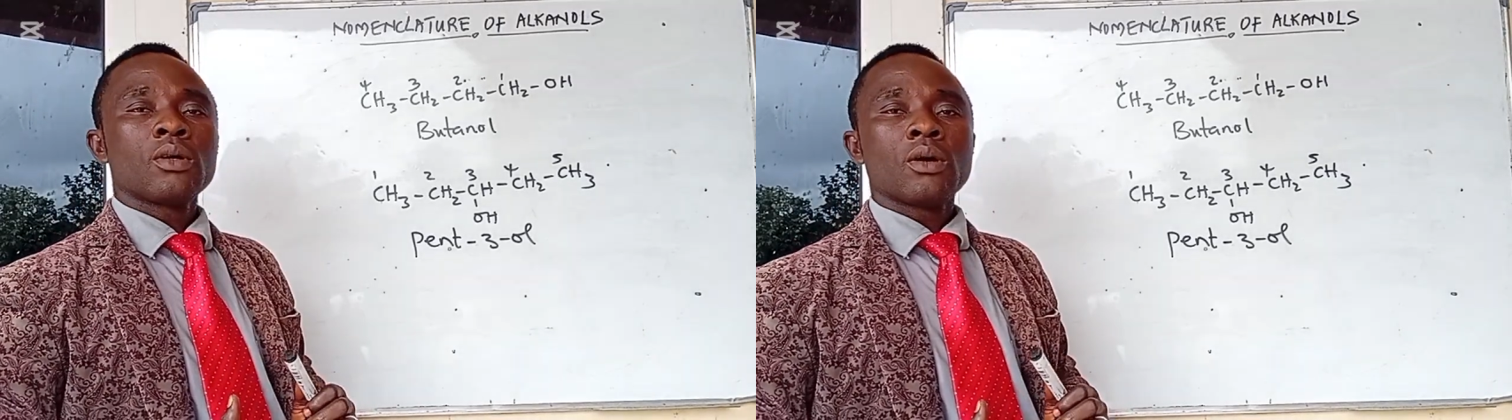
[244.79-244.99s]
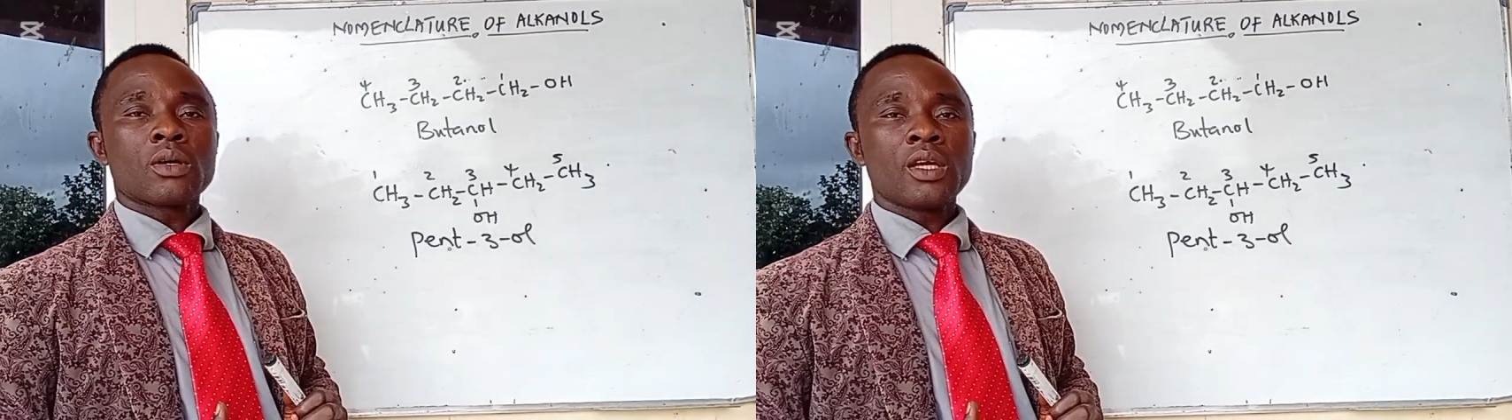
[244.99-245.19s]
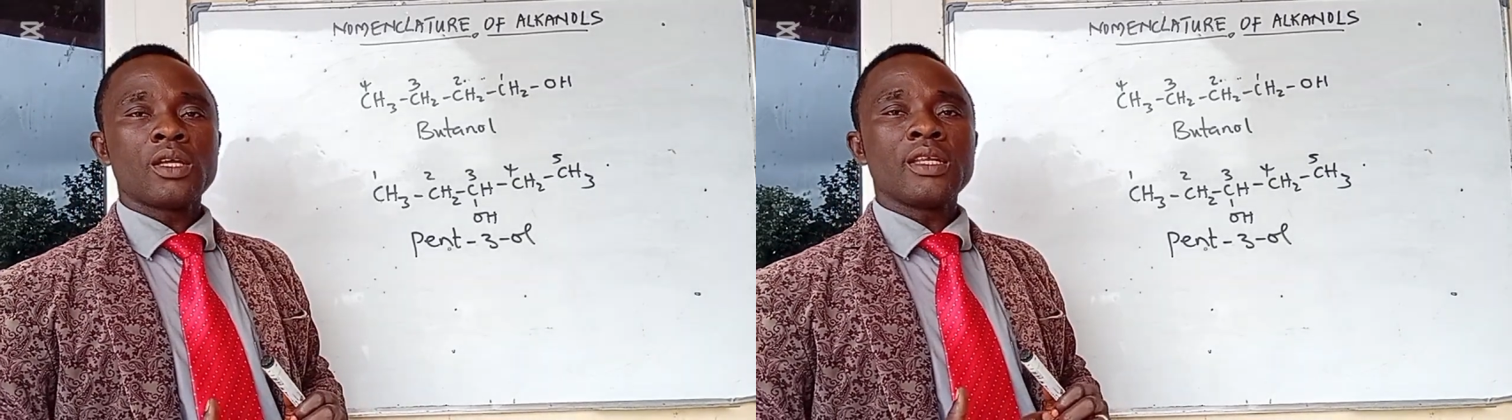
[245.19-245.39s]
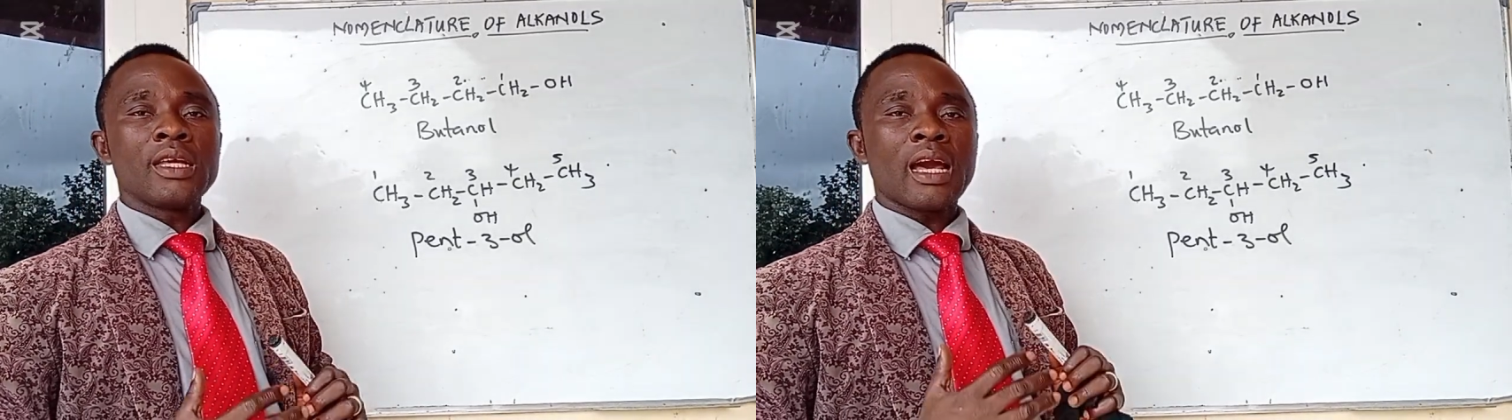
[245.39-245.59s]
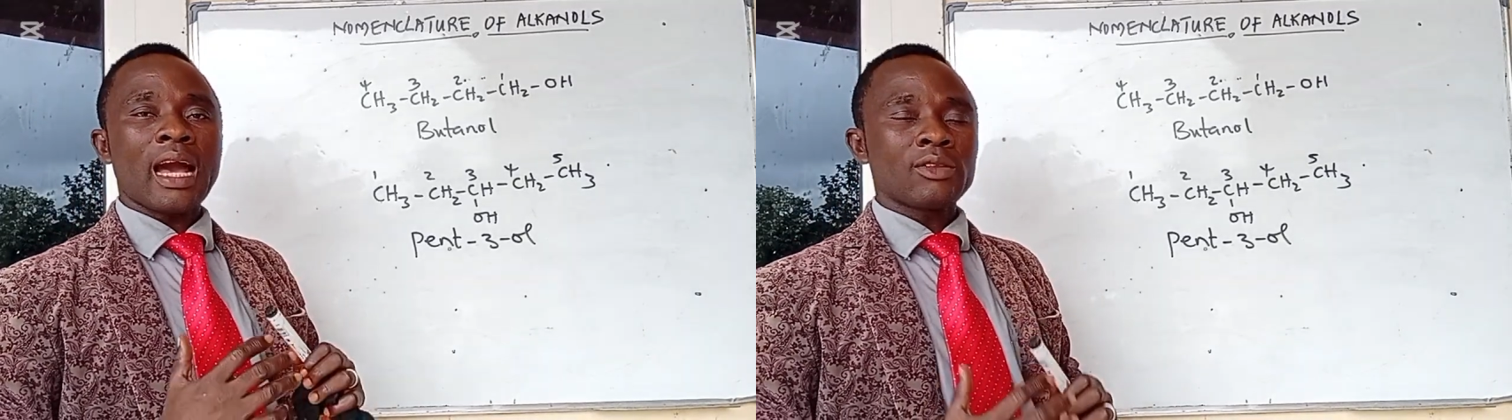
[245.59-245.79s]

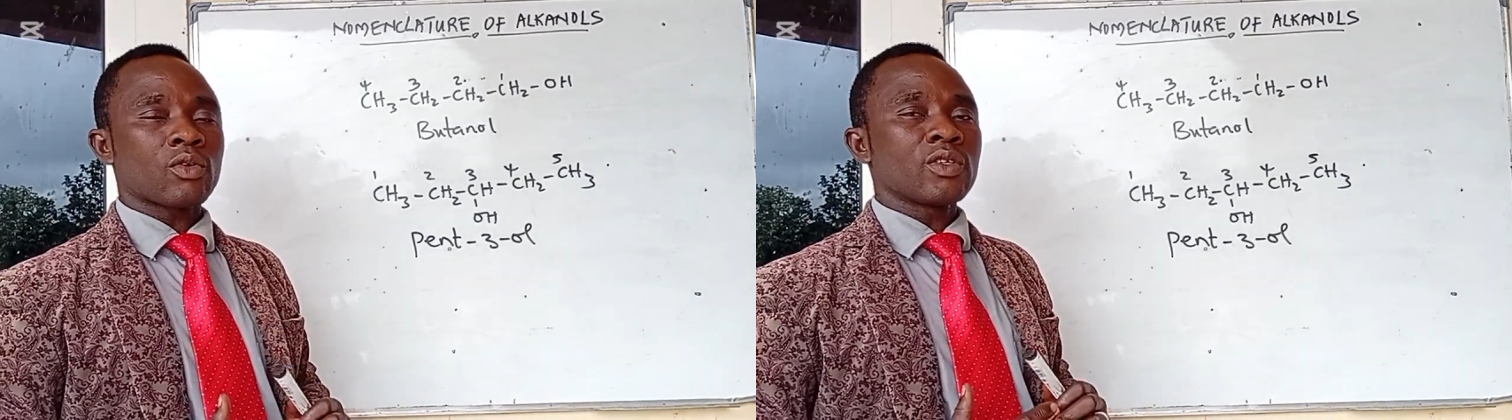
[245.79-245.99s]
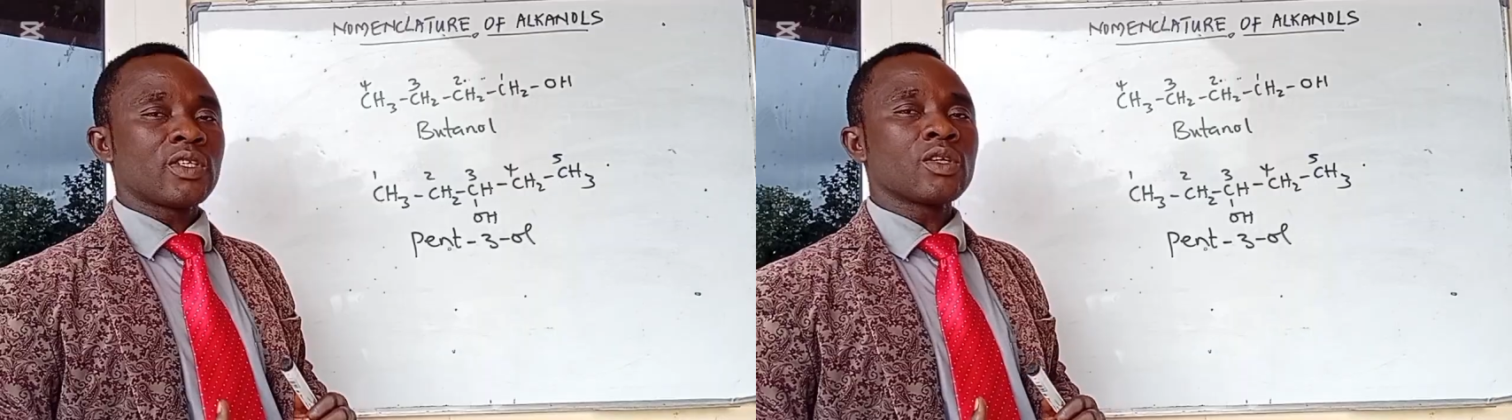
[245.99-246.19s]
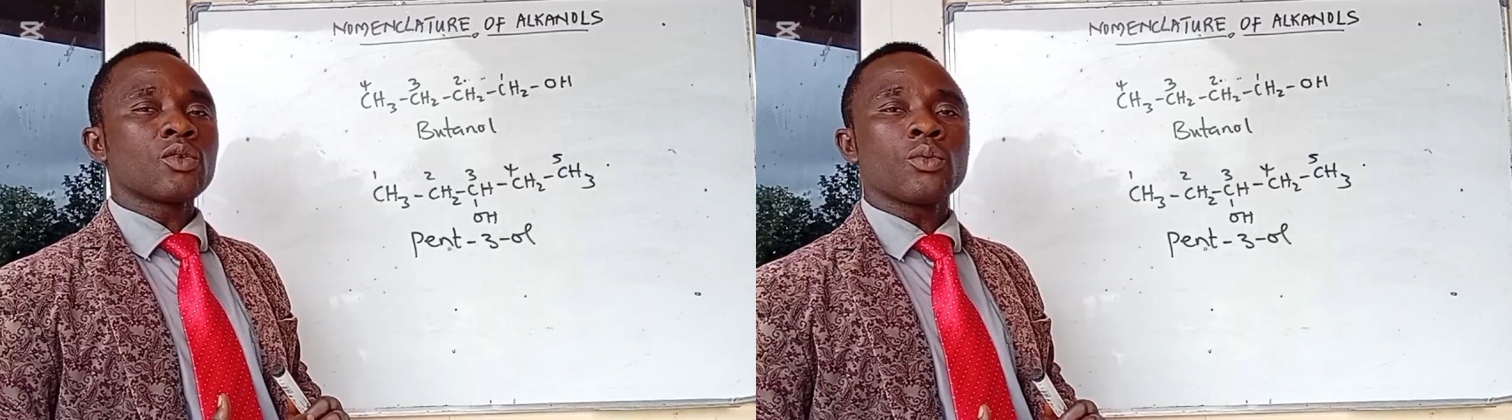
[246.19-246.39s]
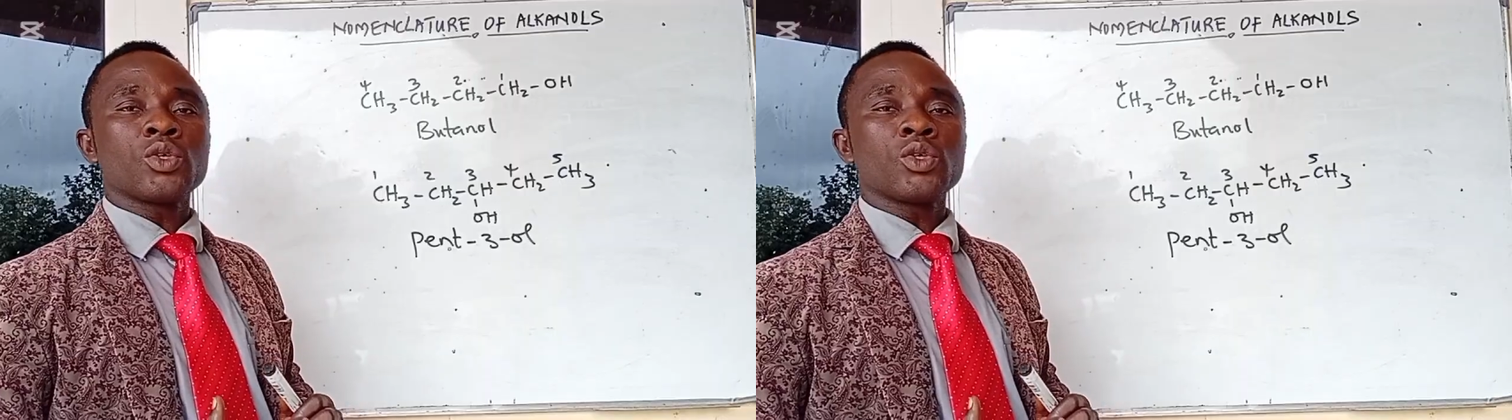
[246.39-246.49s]
the hydroxyl group,